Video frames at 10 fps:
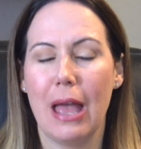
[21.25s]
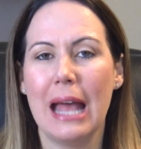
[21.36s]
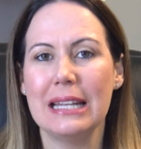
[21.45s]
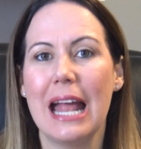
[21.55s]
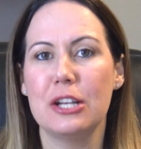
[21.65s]

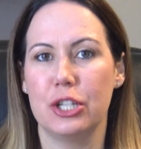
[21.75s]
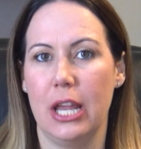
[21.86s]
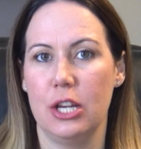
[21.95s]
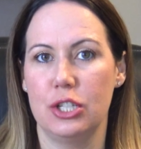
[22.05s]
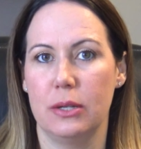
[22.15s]
at an
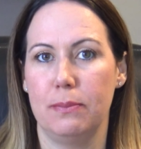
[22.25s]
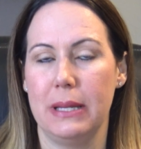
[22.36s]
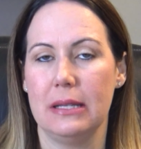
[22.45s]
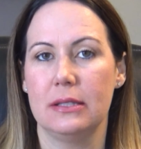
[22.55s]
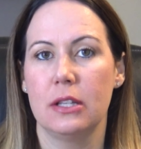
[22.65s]
education
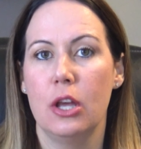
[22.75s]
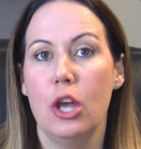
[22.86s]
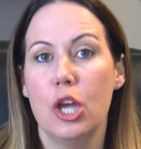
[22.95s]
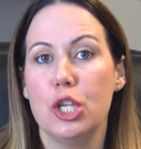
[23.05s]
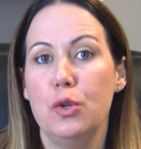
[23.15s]
piece.
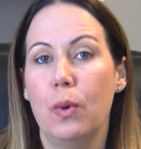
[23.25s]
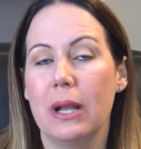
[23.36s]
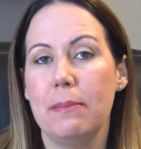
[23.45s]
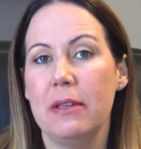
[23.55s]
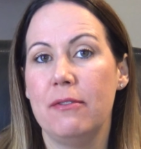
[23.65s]
You
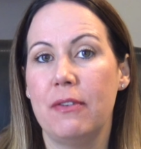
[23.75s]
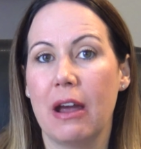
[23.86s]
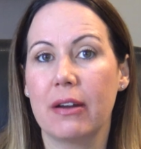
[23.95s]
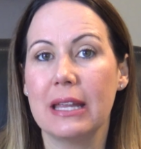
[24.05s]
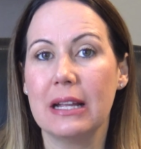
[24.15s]
want to be
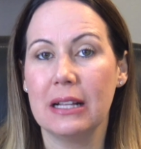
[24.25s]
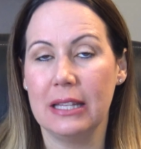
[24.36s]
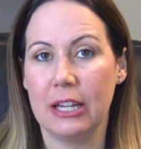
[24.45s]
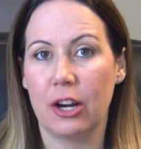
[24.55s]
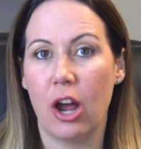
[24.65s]
very
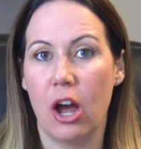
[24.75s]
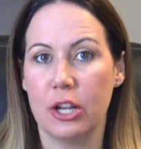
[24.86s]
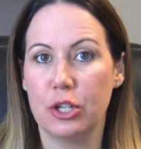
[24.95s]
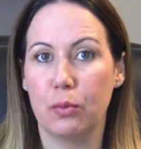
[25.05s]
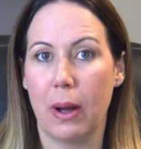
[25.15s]
clear
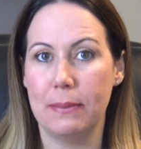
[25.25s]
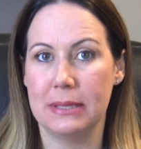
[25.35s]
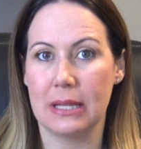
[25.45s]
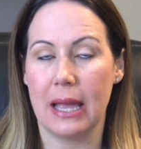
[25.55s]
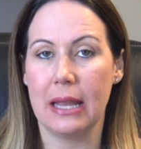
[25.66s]
on your
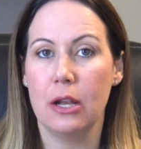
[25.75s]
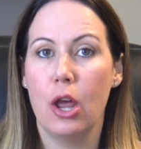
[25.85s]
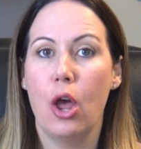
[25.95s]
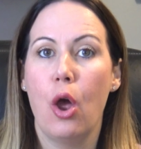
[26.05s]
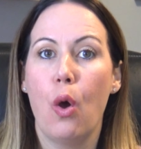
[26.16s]
website
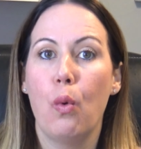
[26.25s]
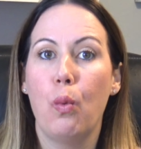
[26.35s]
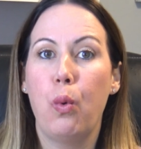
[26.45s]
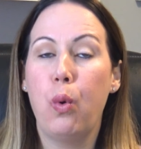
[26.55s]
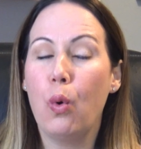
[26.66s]

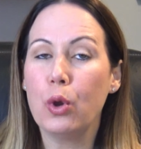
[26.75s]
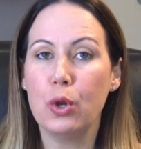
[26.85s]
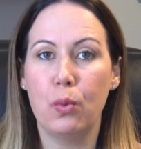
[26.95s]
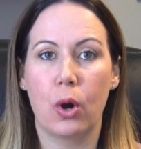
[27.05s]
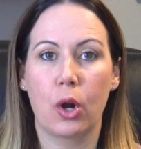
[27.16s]
who
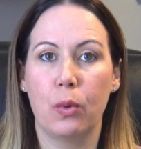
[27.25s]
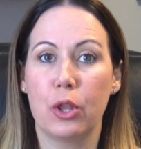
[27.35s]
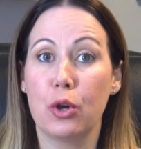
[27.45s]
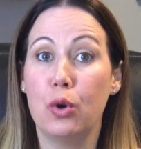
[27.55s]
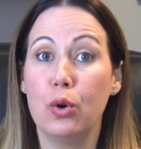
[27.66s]
you work
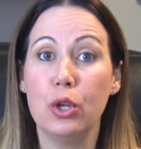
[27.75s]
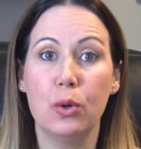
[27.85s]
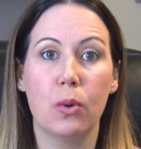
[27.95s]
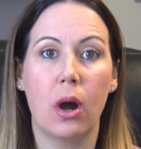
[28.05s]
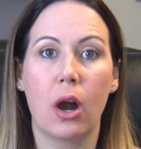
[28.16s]
with, who
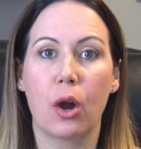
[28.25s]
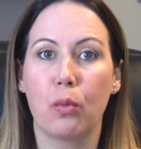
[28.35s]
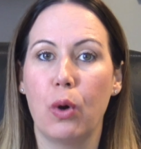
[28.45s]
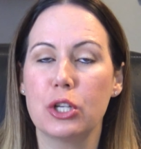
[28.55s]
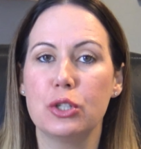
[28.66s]
you are,
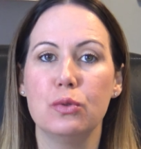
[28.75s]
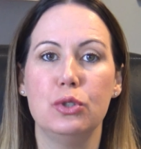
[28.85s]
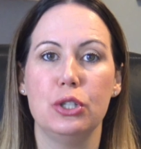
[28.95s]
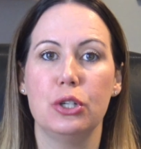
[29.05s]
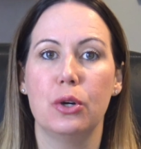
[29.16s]
what you
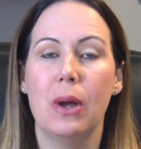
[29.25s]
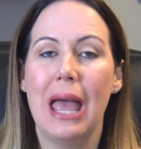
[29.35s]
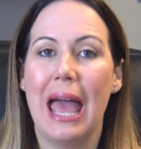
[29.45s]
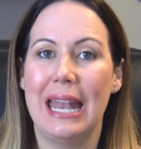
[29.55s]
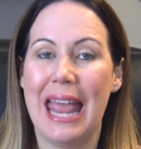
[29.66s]
do,
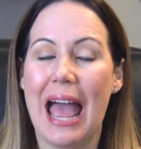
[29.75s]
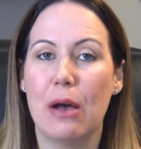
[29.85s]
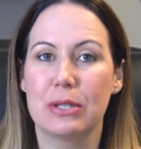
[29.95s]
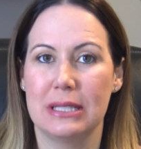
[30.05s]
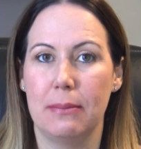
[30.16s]
and
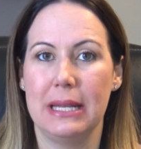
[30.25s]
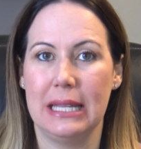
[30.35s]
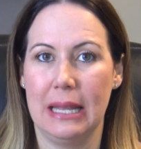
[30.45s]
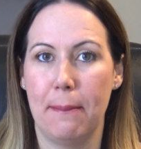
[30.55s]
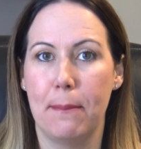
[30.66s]
how somebody
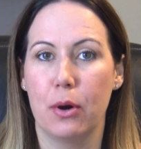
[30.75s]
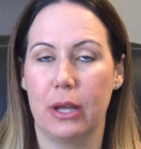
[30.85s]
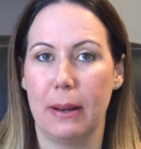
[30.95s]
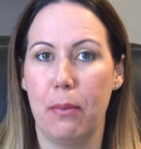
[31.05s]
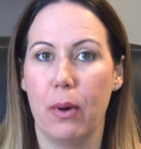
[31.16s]
can book
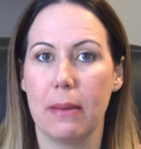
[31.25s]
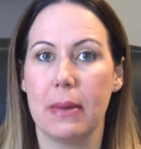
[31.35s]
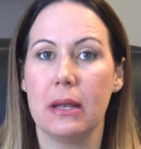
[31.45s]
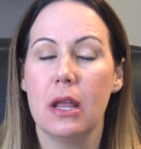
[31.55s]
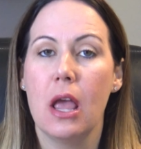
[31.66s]
an
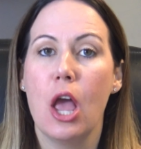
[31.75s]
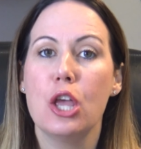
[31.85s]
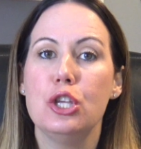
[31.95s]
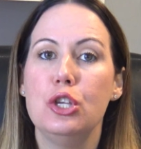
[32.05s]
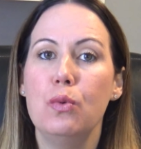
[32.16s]
appointment.
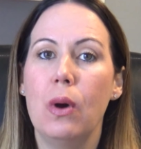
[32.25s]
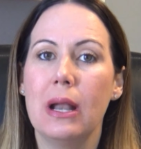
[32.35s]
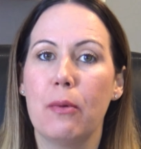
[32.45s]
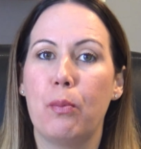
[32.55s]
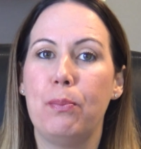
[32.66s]
You
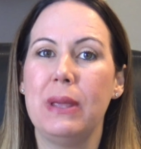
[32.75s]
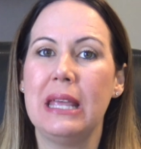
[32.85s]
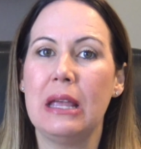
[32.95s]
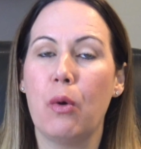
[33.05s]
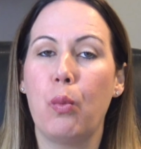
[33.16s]
want to
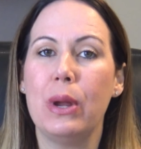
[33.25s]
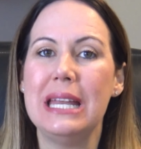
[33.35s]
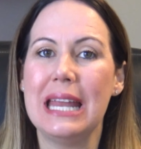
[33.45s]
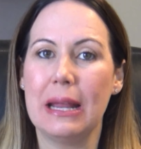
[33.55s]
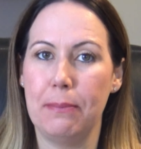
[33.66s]
be
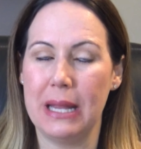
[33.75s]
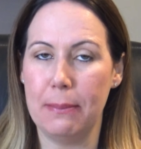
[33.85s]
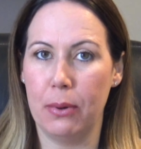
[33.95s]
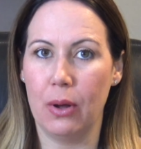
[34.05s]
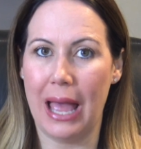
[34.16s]
weeding
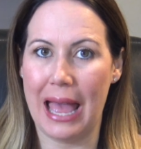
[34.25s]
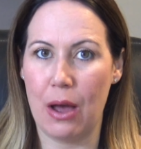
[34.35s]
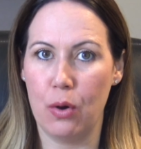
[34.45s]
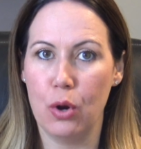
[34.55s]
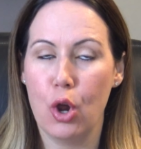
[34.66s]
people
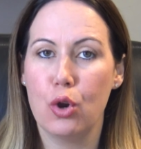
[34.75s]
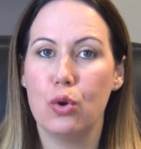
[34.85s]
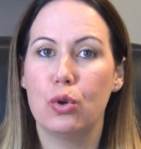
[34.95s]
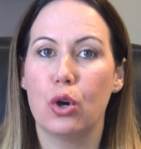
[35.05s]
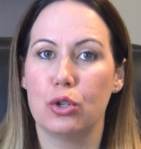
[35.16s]
out
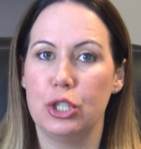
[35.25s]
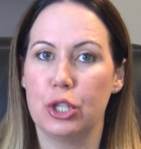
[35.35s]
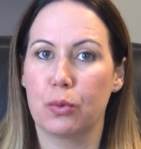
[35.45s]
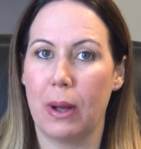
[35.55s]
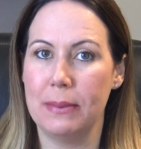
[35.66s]
who go to
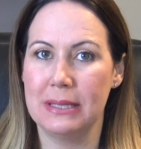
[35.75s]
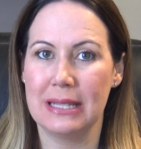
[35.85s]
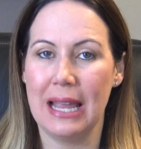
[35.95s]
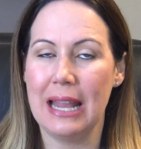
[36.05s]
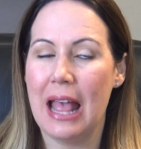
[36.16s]
your
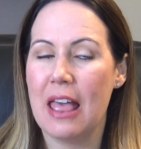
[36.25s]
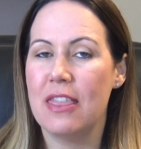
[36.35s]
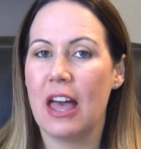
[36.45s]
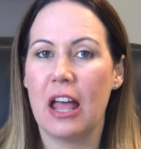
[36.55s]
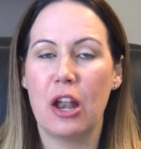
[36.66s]
website
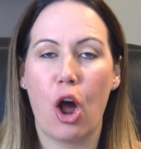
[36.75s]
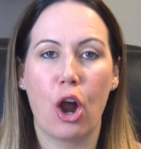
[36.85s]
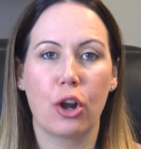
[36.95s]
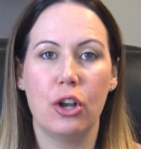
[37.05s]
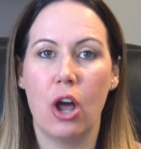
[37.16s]
that
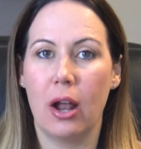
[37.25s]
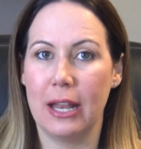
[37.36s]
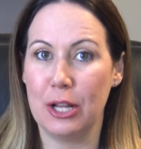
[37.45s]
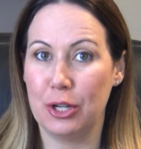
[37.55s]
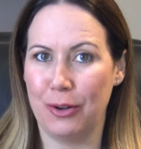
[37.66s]
are not
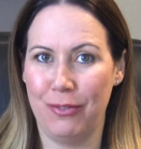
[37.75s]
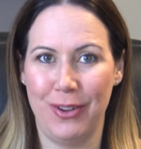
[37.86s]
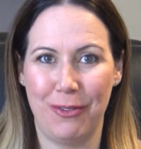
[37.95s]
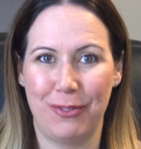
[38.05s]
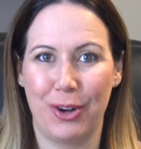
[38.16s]
a good
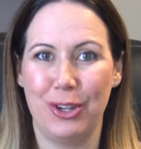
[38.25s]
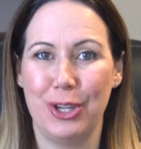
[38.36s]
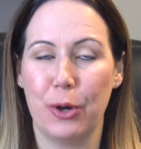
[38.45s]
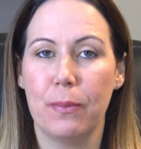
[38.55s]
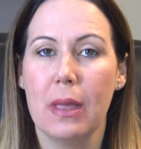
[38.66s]
fit for
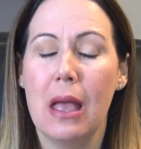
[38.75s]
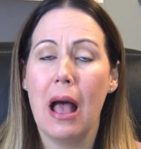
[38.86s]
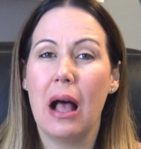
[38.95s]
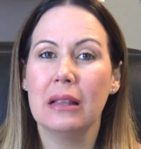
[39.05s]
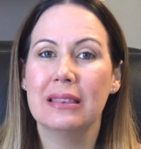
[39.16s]
you.
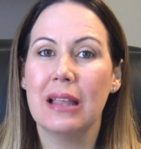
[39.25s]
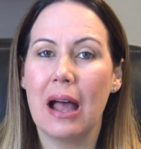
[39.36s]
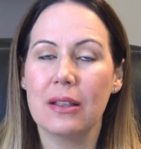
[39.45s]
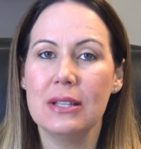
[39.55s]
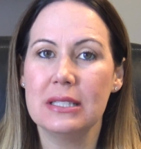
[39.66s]
A
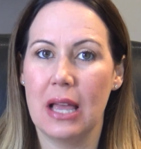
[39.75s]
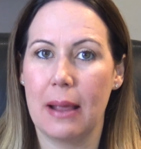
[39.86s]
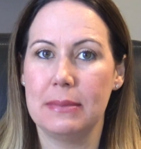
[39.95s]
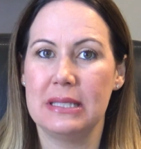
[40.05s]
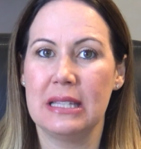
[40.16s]
lot of the
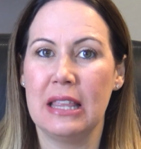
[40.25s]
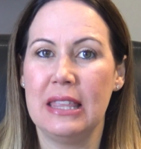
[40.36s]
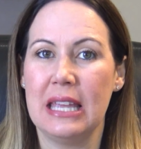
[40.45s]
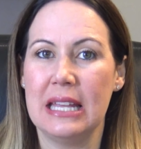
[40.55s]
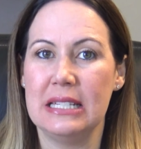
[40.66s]
times
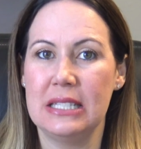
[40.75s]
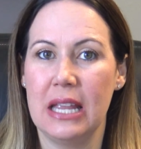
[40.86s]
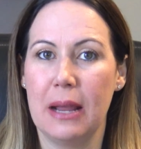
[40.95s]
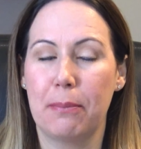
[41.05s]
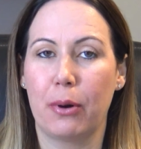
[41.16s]
the
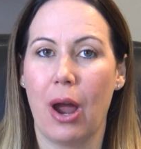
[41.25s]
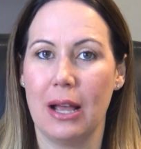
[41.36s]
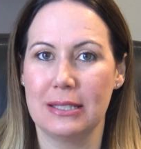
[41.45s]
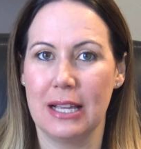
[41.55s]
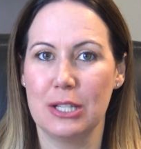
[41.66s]
intake
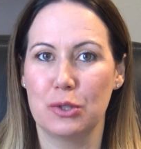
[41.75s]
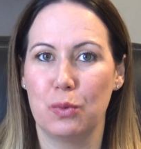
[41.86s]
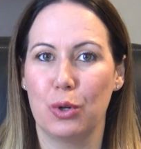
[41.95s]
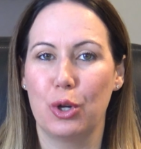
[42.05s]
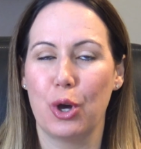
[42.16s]
process
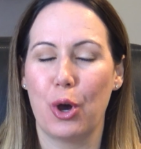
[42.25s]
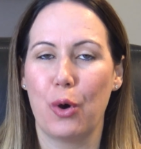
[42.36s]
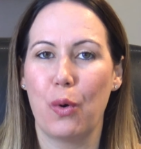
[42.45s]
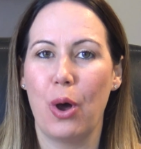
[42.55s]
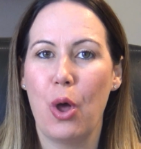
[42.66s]
will
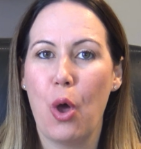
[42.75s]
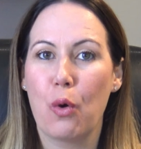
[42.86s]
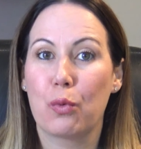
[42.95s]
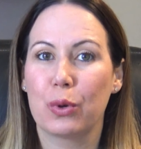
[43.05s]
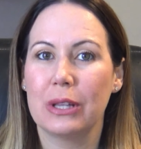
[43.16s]
go
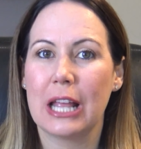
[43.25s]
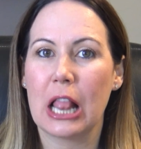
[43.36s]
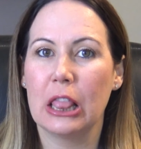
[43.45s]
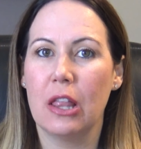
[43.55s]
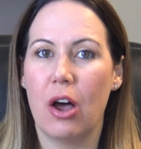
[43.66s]
really
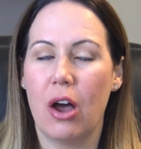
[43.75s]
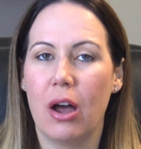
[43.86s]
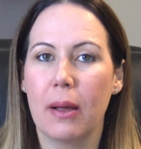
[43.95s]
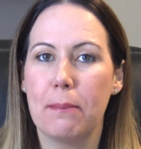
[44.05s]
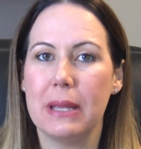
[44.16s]

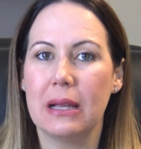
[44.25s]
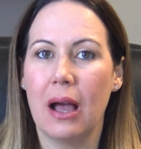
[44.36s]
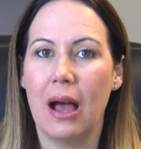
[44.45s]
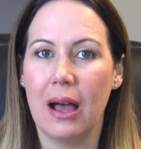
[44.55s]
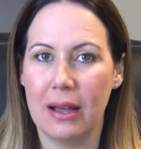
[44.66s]
long
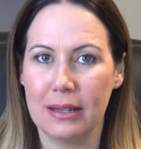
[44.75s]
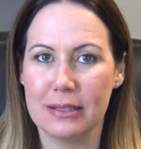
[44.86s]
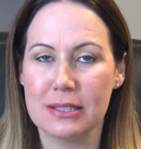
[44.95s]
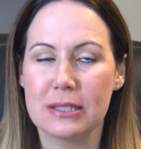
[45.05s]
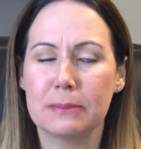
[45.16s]

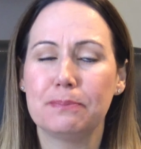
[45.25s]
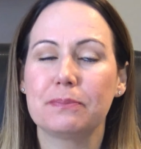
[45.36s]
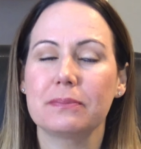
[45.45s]
because